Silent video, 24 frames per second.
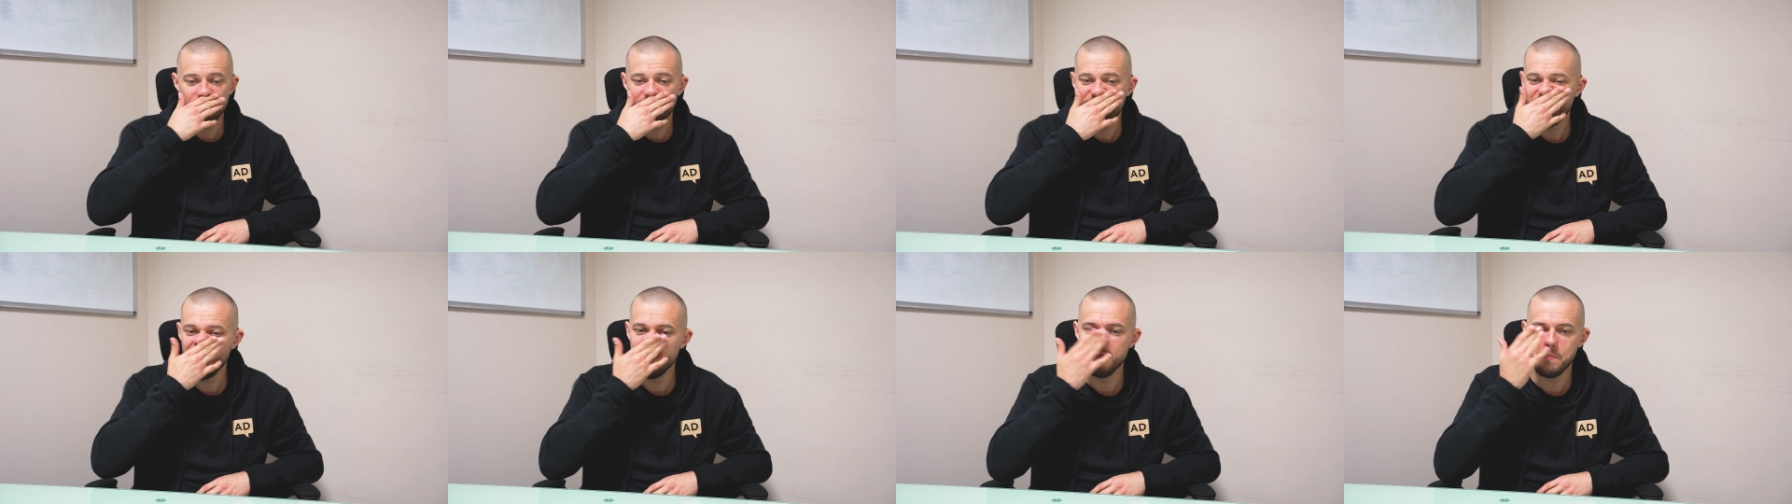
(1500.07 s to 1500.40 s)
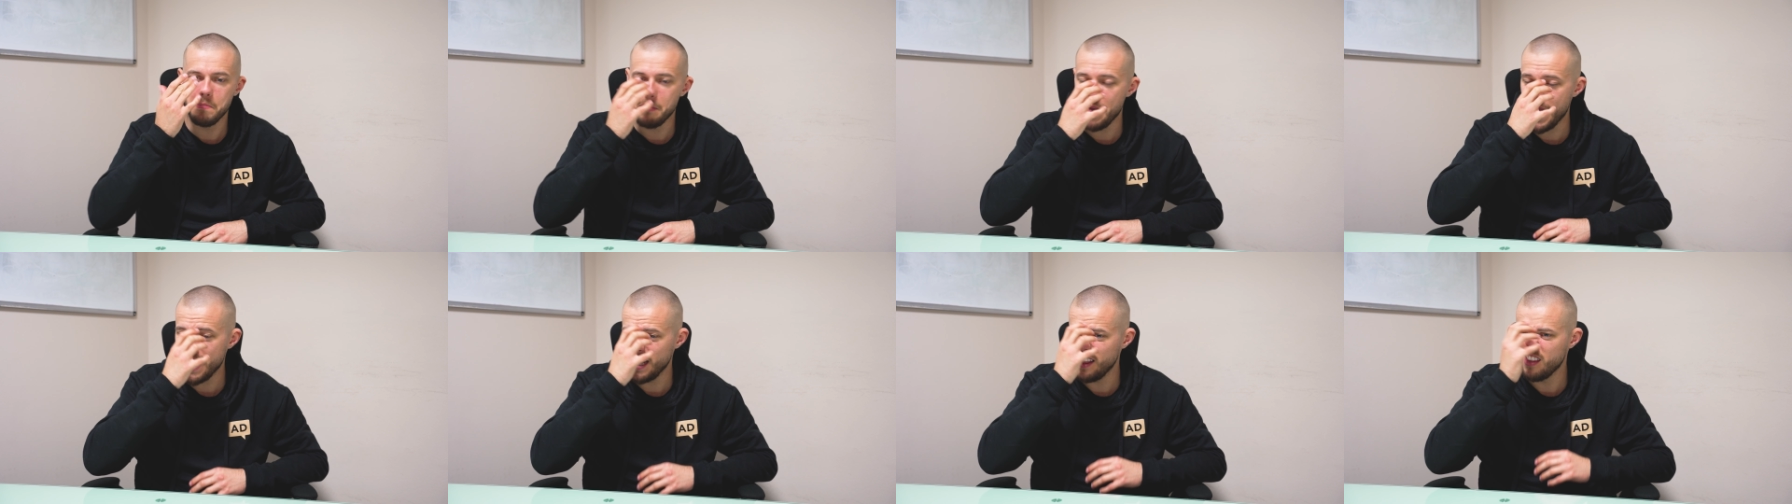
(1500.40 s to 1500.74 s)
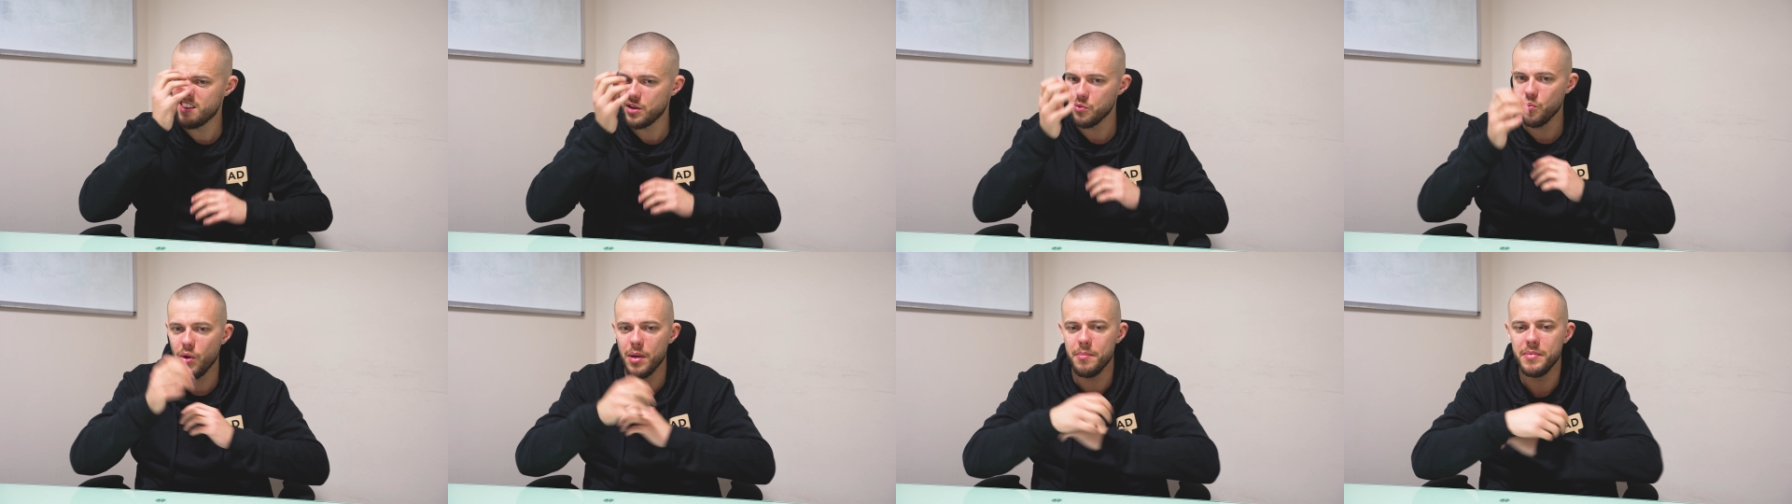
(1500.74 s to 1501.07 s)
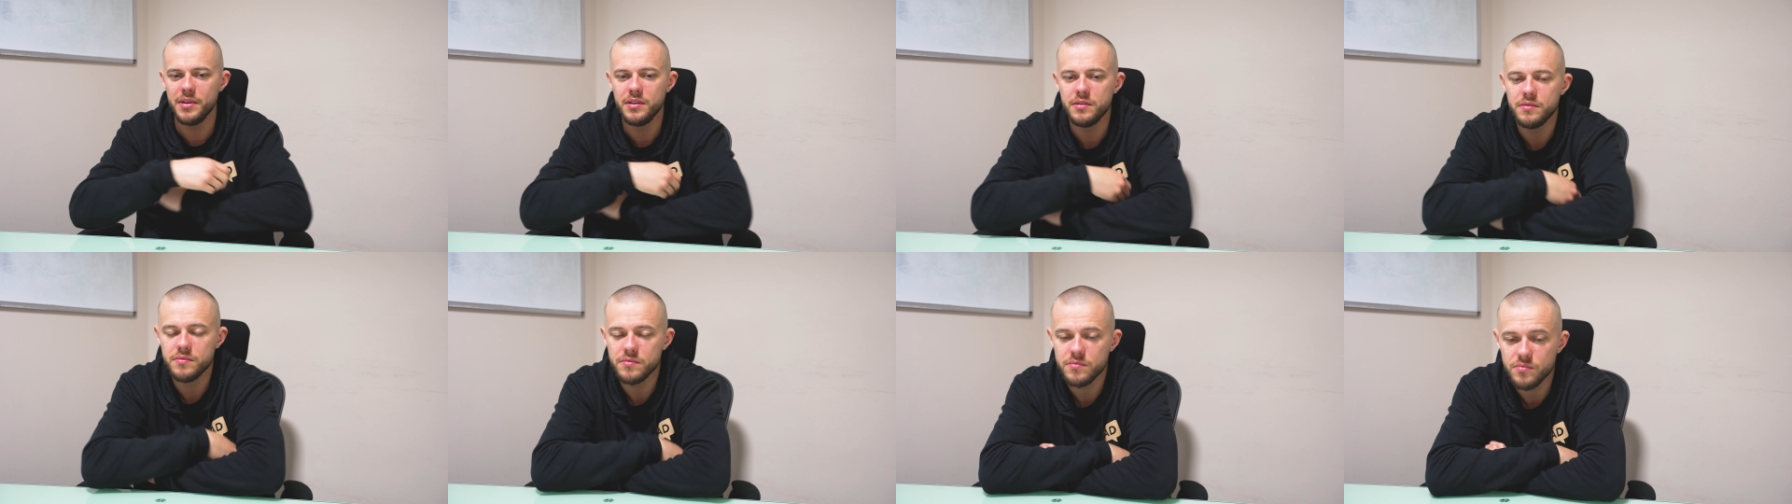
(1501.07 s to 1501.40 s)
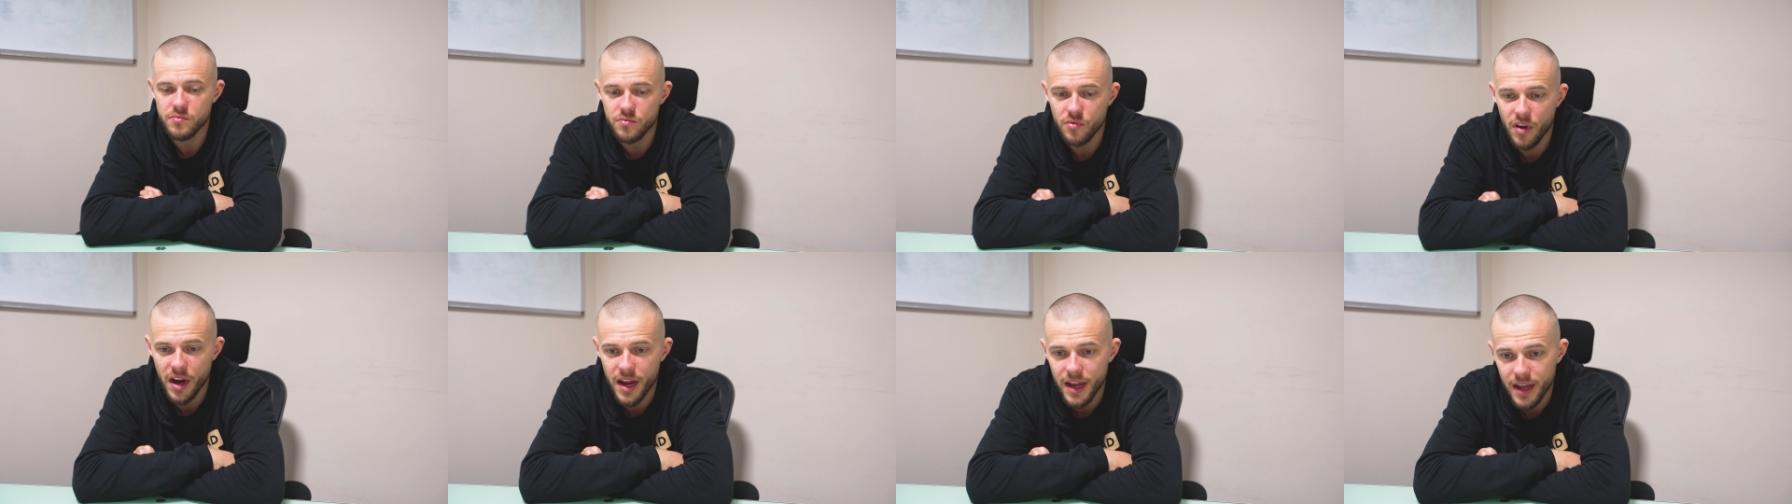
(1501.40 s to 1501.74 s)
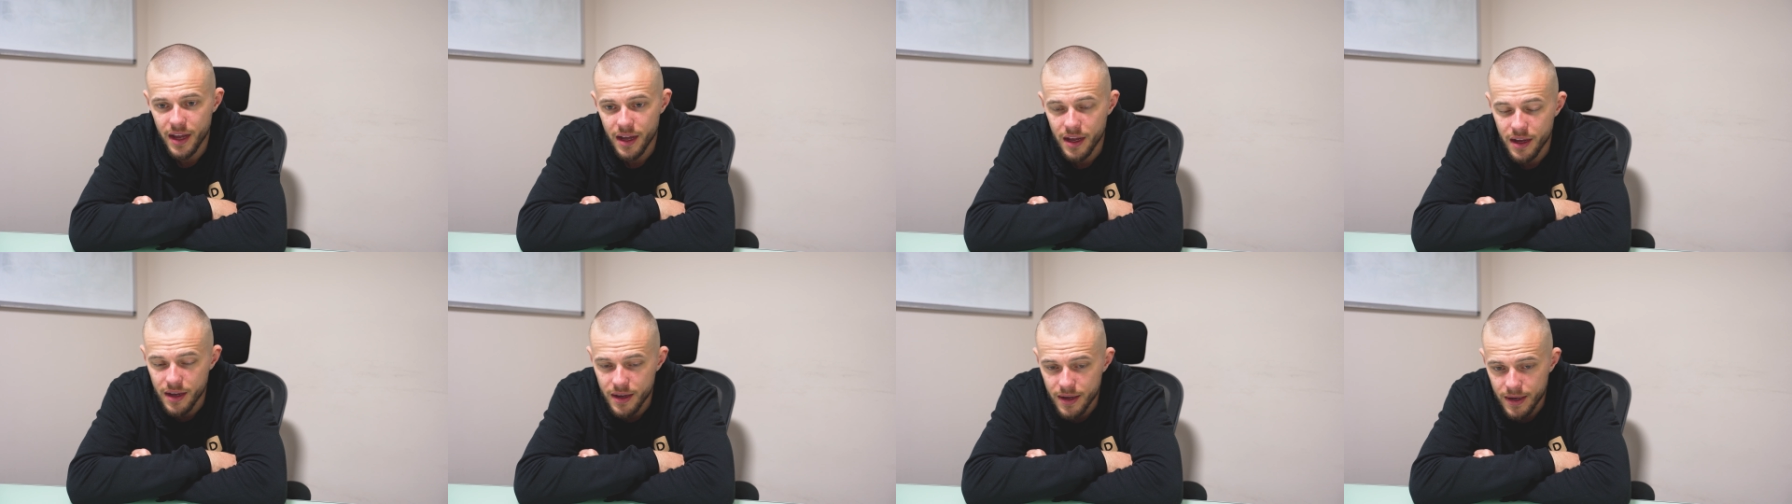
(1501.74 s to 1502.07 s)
from men to women, right?